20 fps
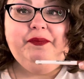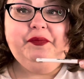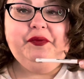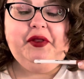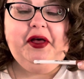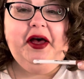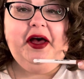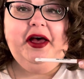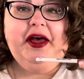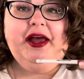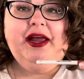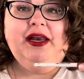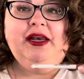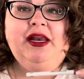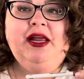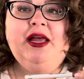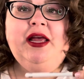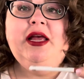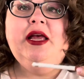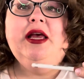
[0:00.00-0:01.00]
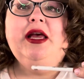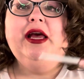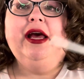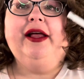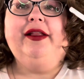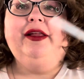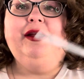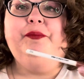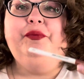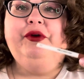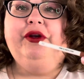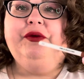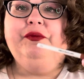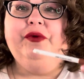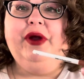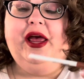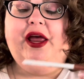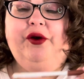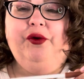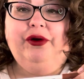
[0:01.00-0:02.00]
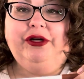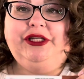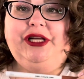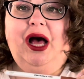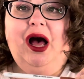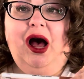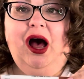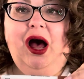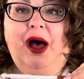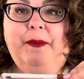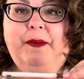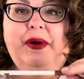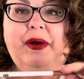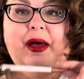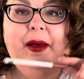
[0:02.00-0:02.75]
line and then put red on top.